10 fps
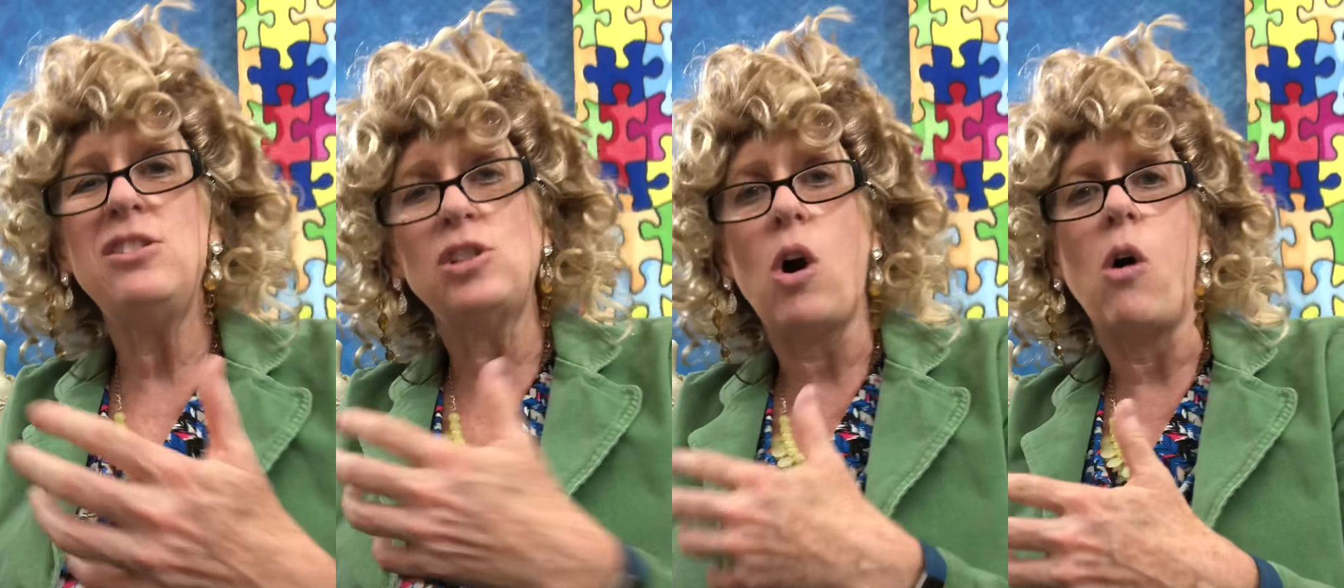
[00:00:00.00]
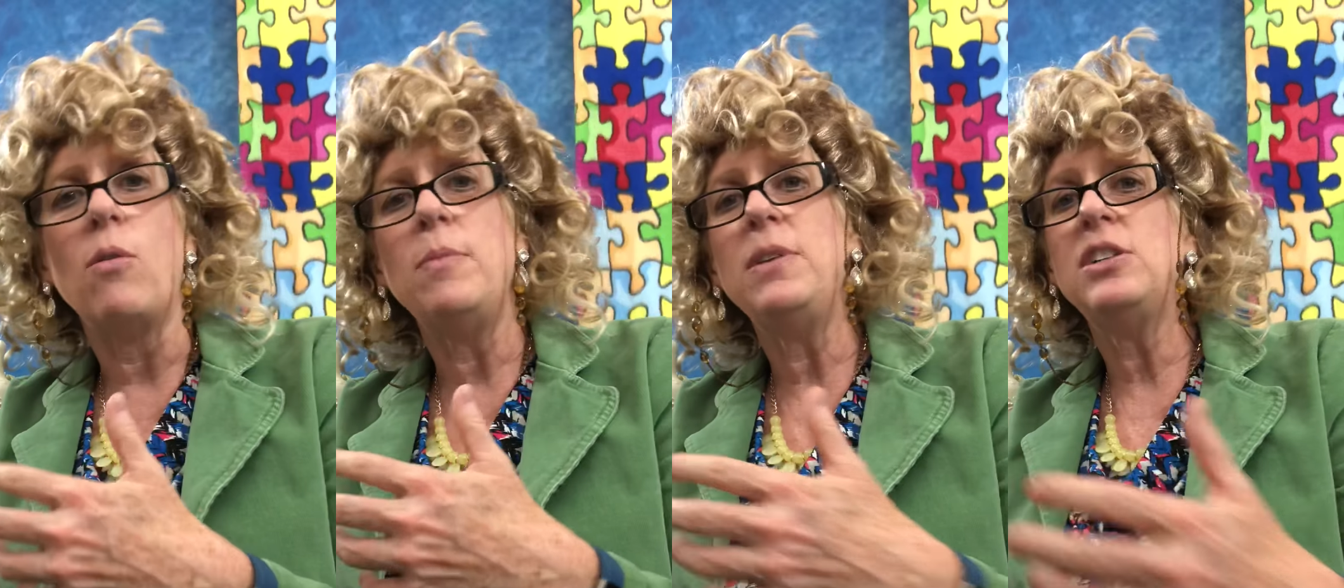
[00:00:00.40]
you're
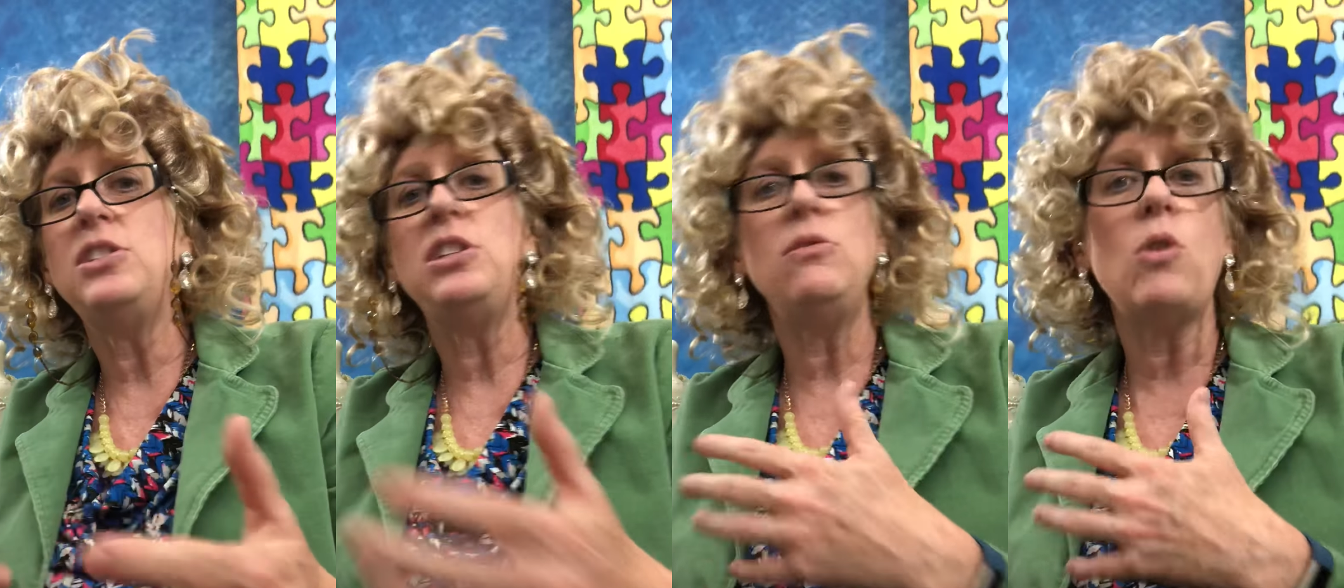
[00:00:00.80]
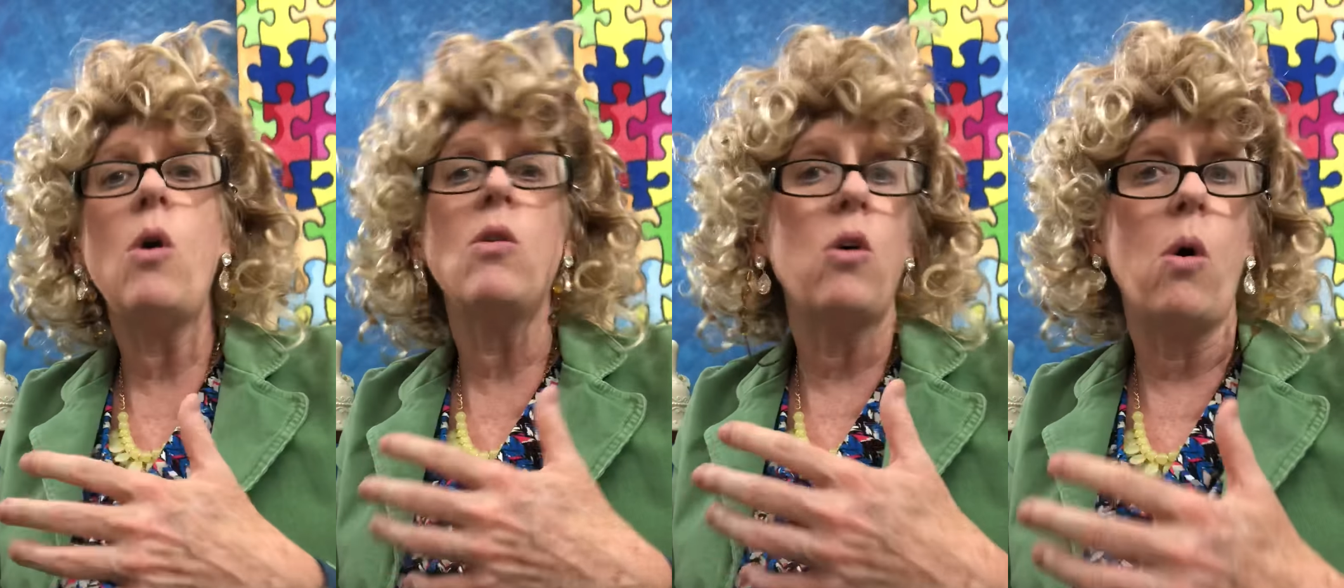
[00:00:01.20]
sorry because you
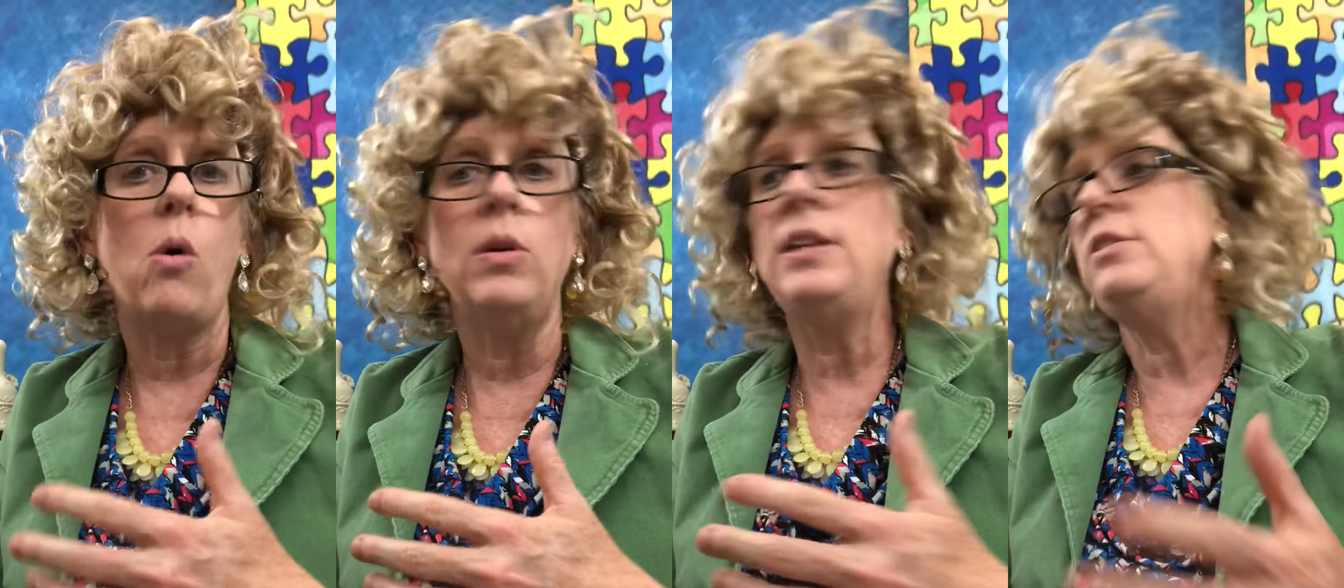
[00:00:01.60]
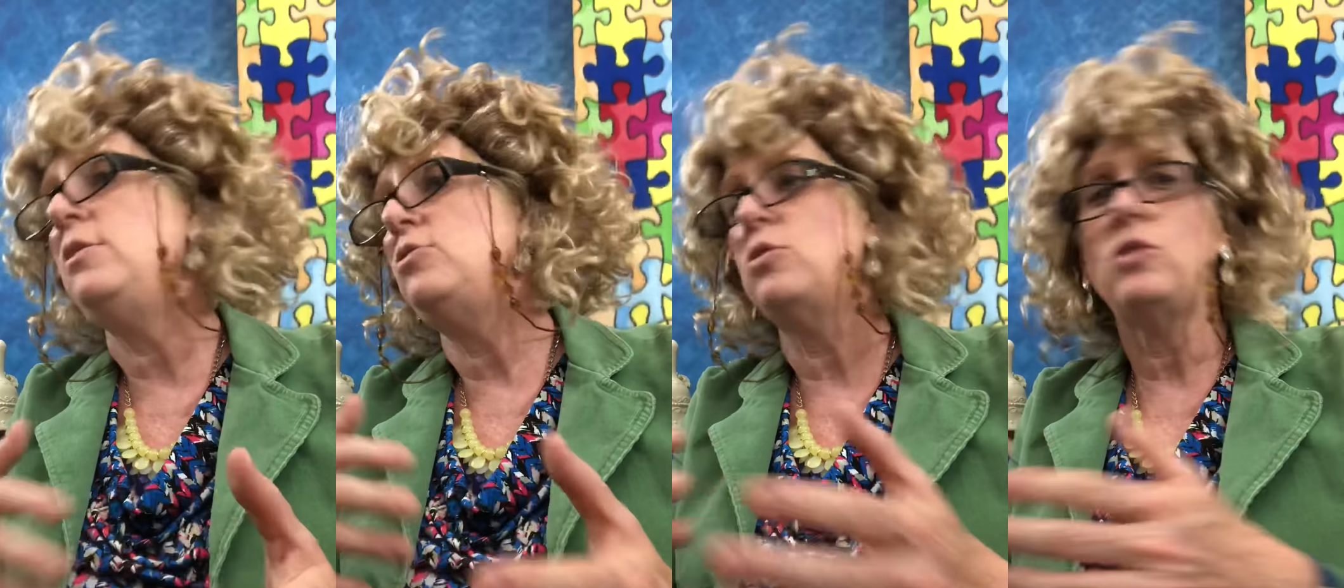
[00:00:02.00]
got caught and
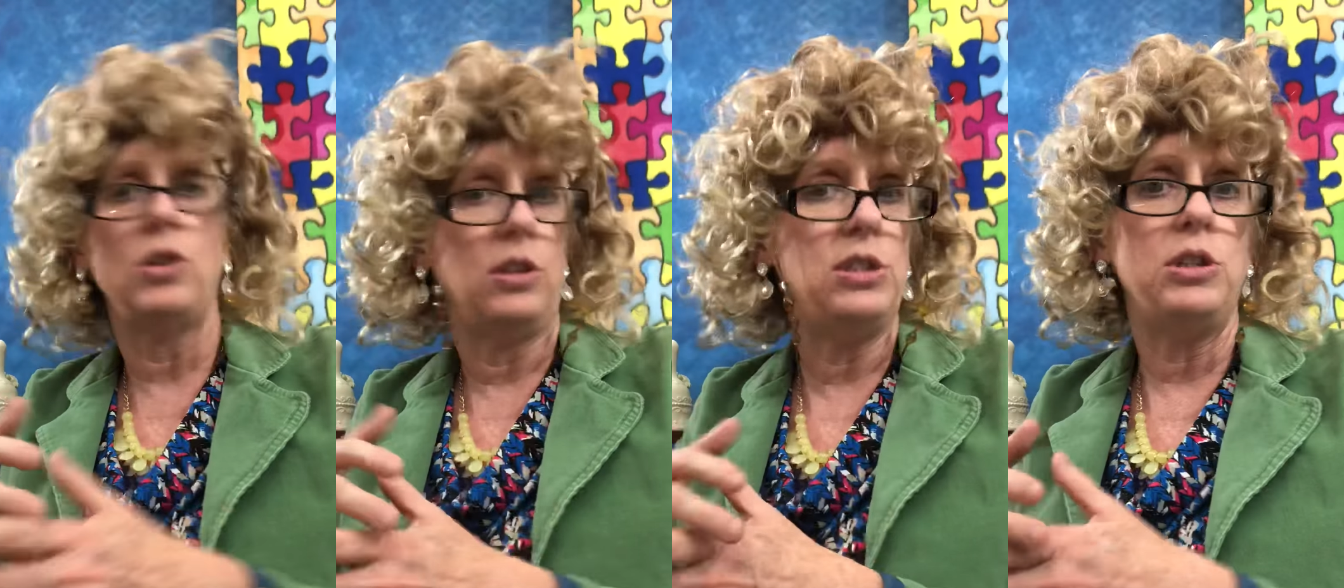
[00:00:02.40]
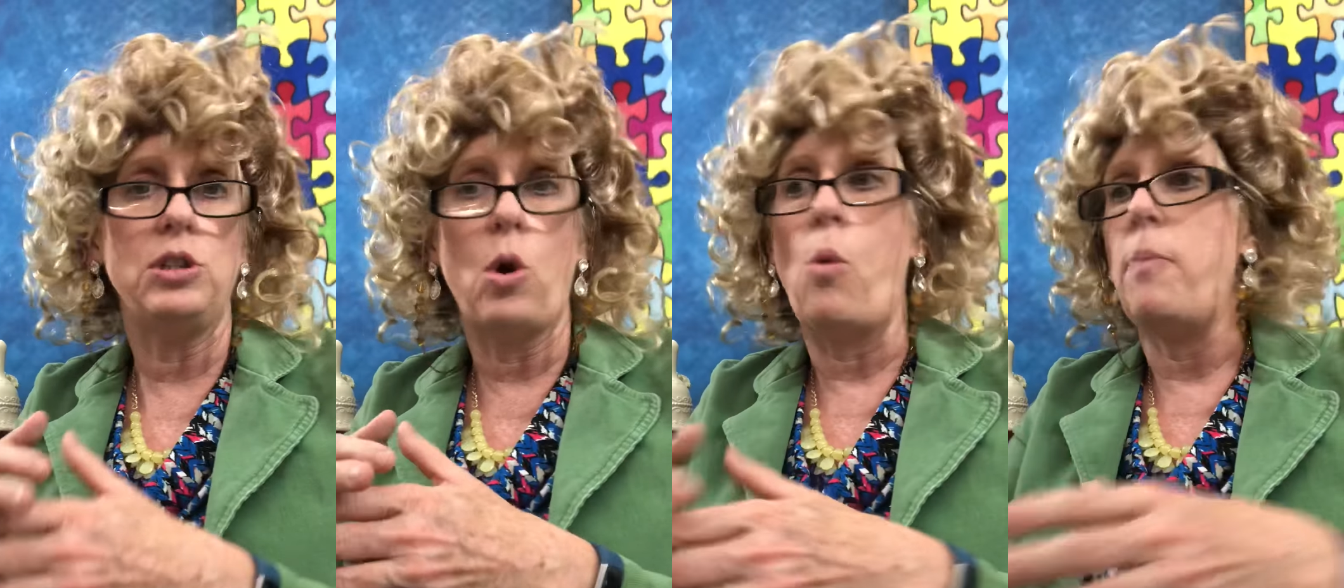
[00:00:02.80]
you're just going to
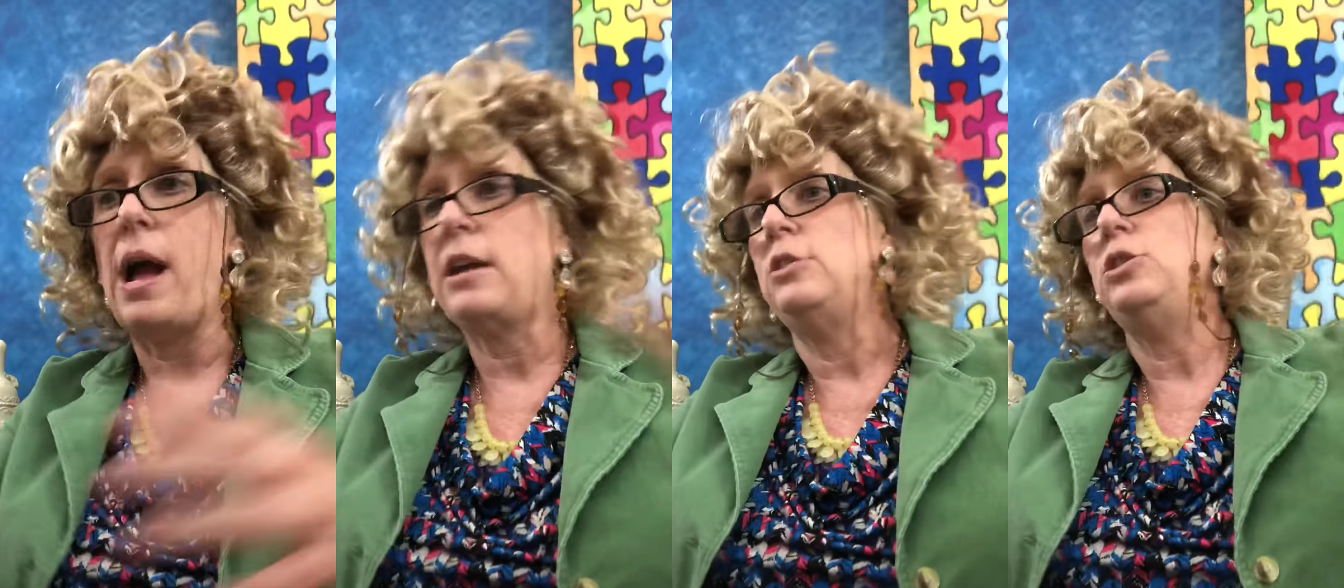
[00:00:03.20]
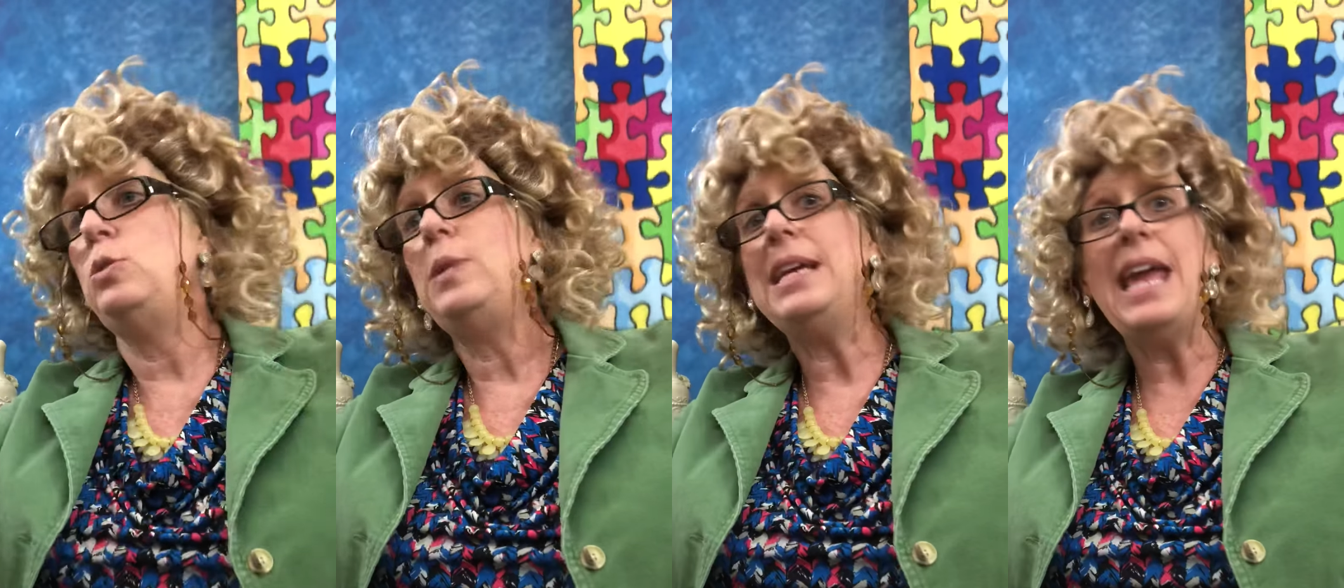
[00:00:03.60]
go back and do
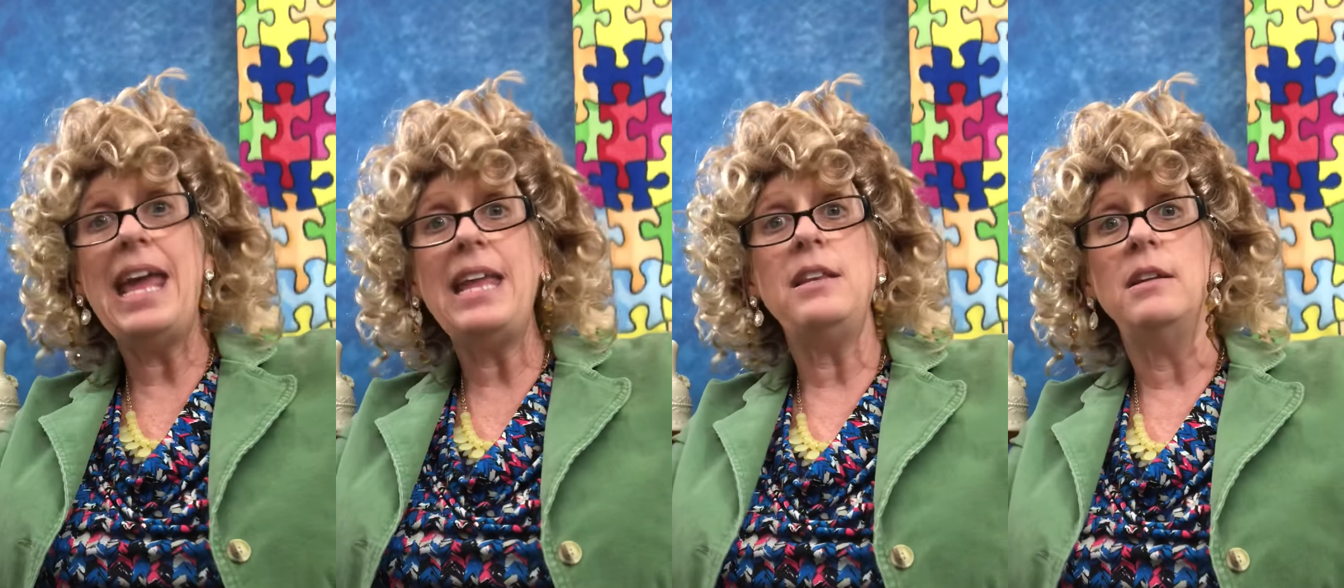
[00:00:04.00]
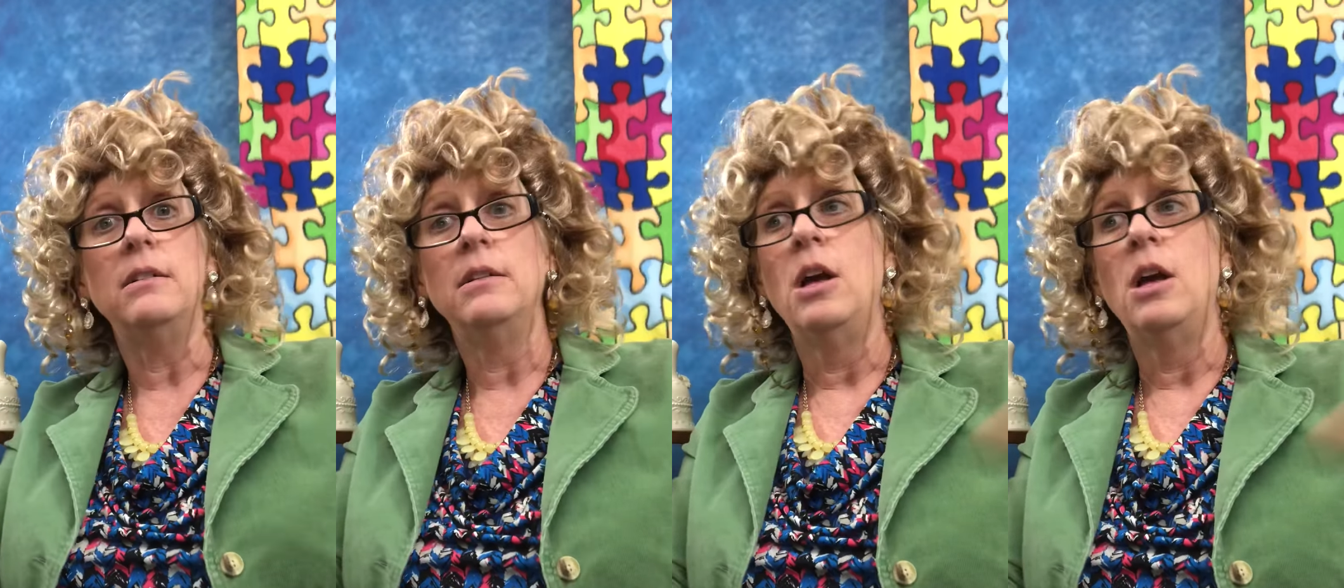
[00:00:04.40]
it again?